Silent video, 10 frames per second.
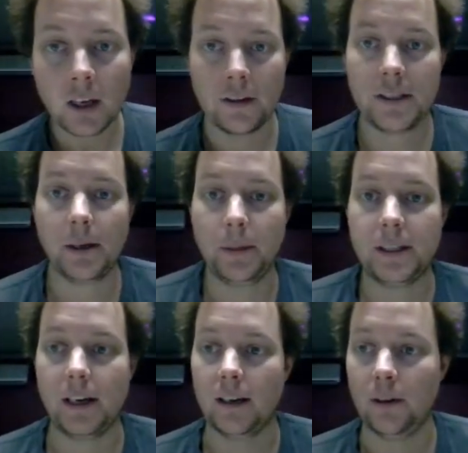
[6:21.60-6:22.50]
This can be
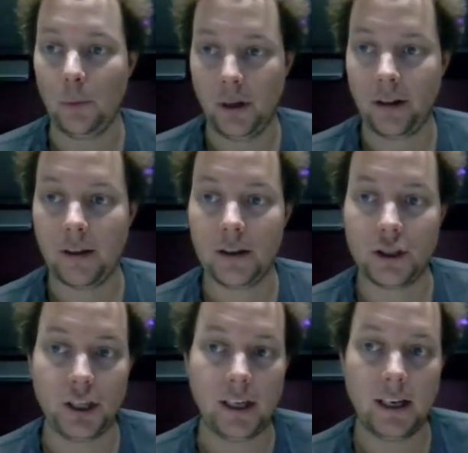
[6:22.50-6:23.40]
done with
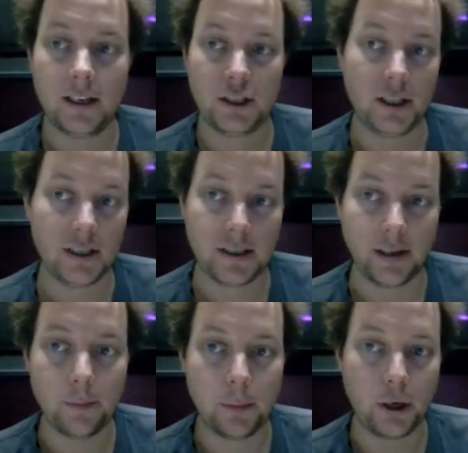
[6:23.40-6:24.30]

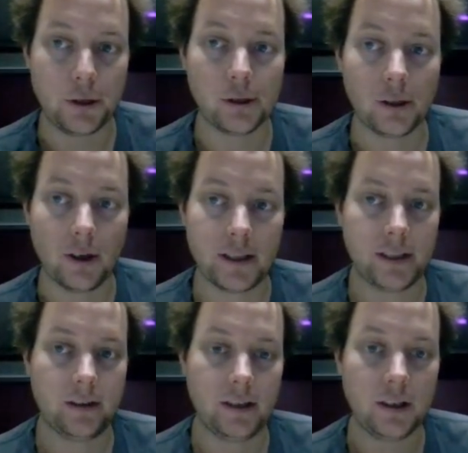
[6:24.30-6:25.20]
gr-gsm by
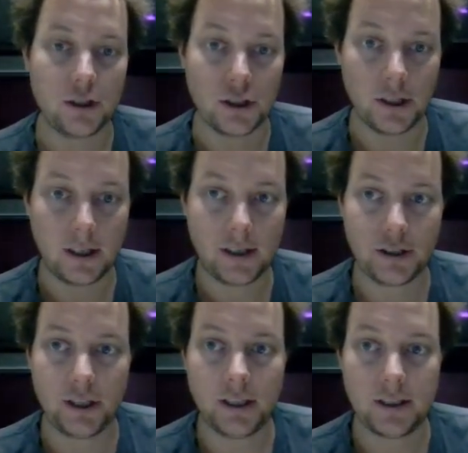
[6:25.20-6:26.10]
utilizing the
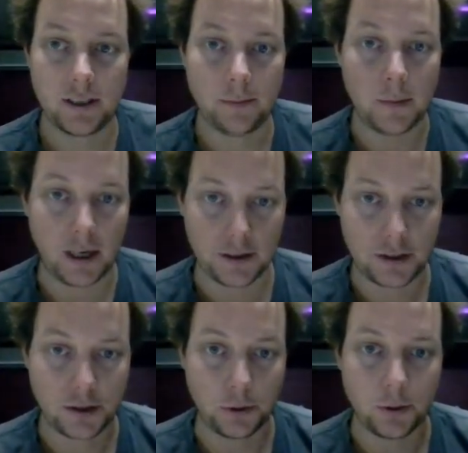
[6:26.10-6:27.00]
gr-gsm
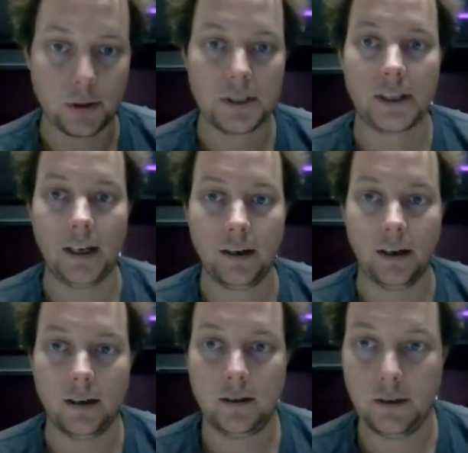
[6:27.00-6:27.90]
underscore
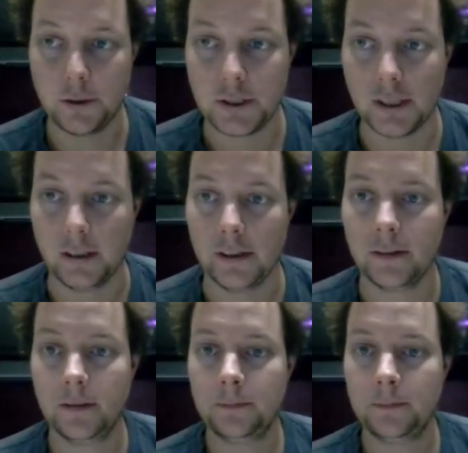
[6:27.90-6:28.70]
scanner utility.